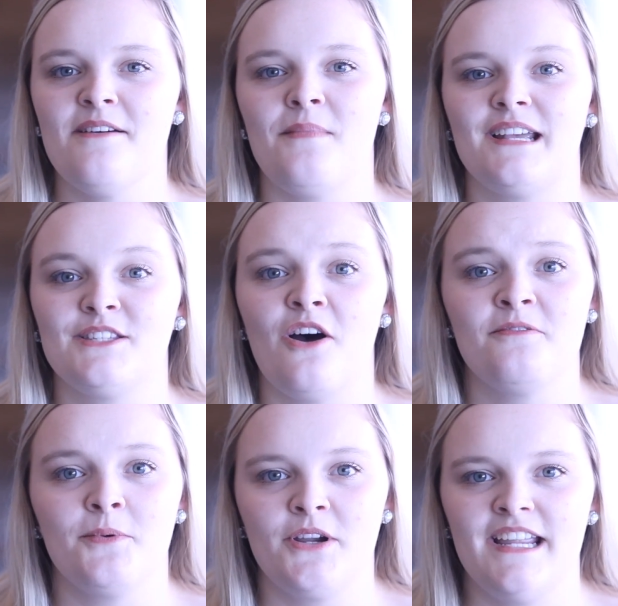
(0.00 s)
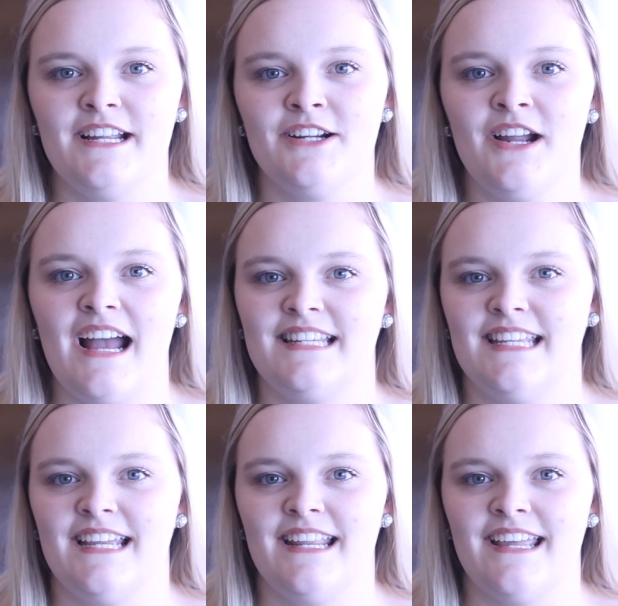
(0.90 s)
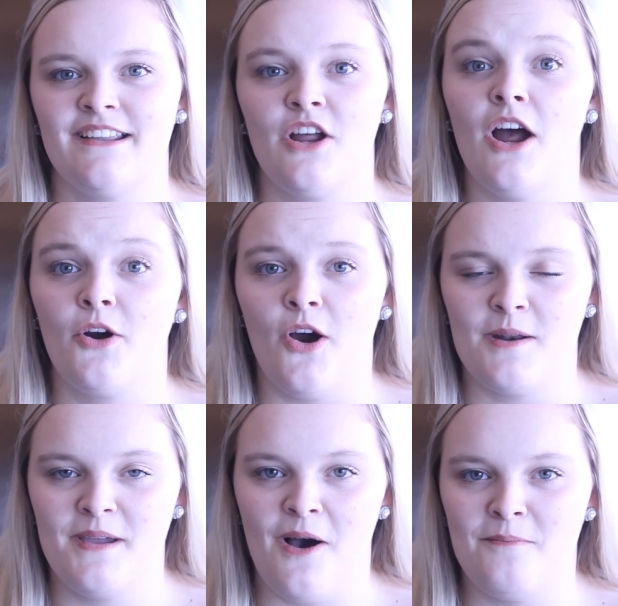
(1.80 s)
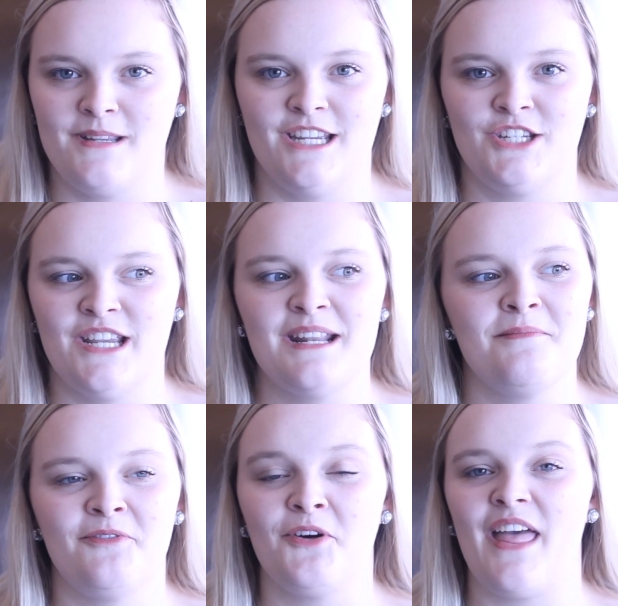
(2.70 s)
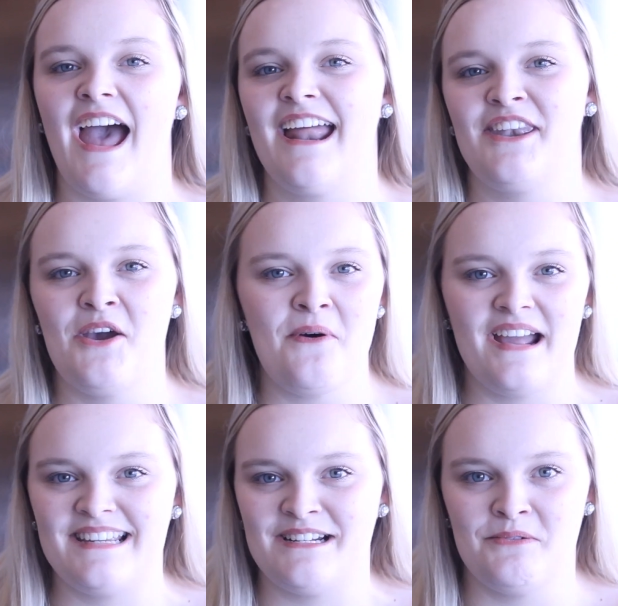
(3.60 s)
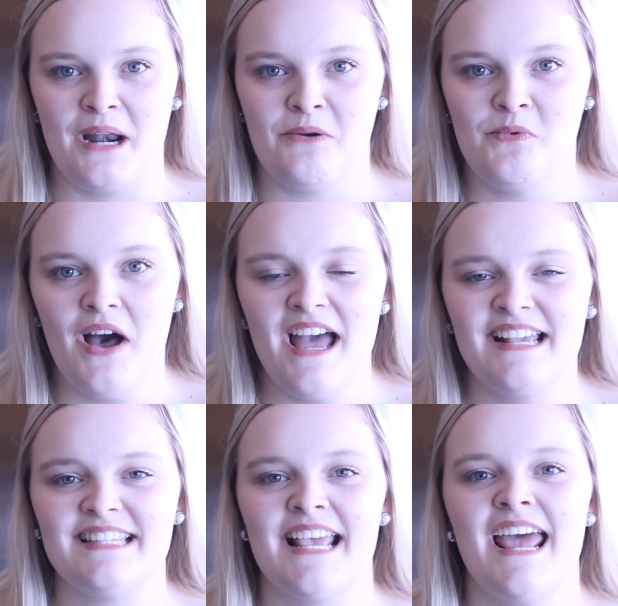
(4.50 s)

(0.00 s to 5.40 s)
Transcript: My sophomore year, I did an agronomy competition, and before that I had no idea what it was,